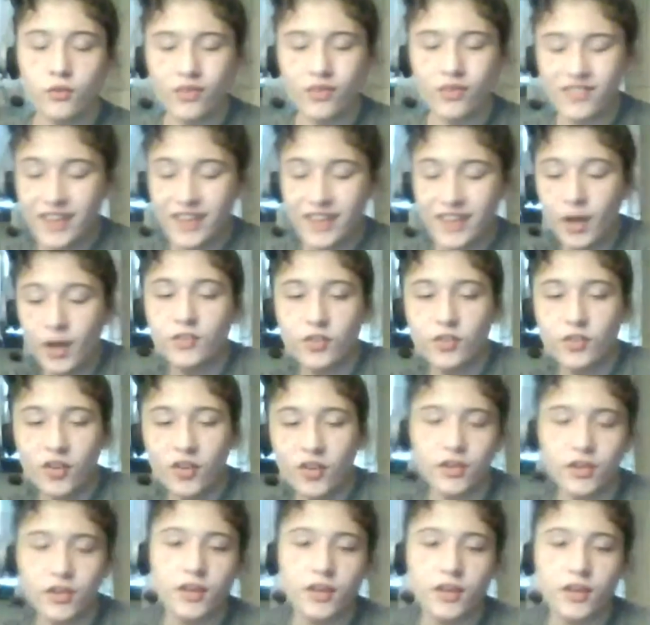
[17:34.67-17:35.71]
that you have in
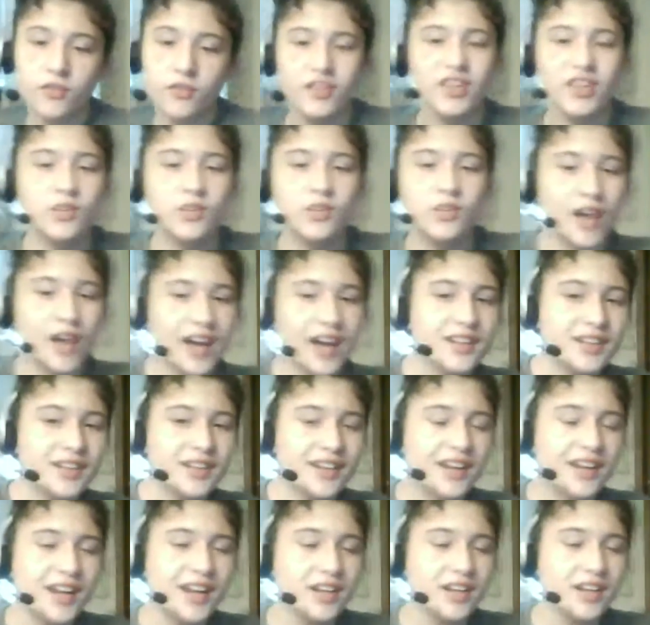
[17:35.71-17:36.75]
2010s that you had in
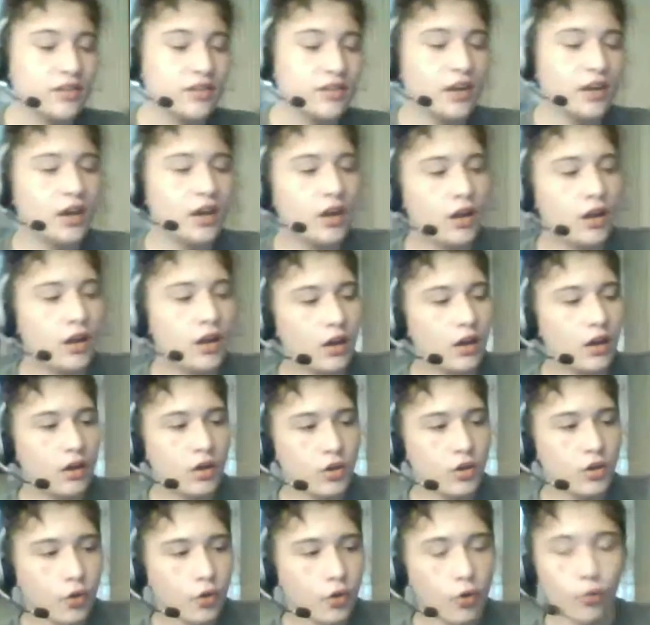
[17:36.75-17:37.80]
the 90s.
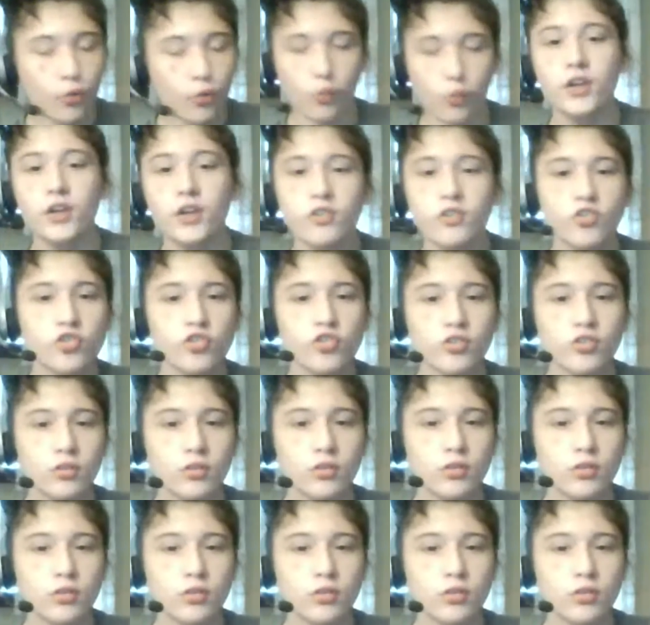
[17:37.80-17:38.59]
Grunge